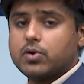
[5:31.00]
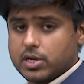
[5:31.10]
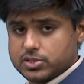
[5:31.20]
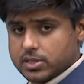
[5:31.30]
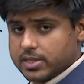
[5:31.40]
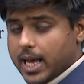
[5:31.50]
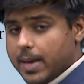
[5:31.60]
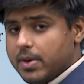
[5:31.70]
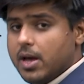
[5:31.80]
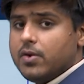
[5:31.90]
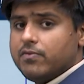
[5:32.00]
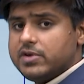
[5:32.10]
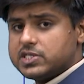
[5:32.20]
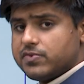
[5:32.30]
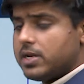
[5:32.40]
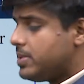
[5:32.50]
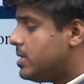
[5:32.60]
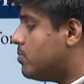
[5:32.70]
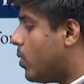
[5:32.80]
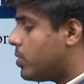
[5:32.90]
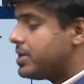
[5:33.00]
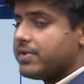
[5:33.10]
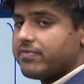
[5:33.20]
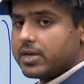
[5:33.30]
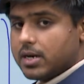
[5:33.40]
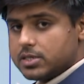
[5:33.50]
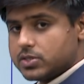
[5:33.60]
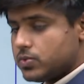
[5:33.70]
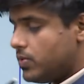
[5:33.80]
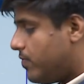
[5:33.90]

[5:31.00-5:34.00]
production gap which will be more difficult to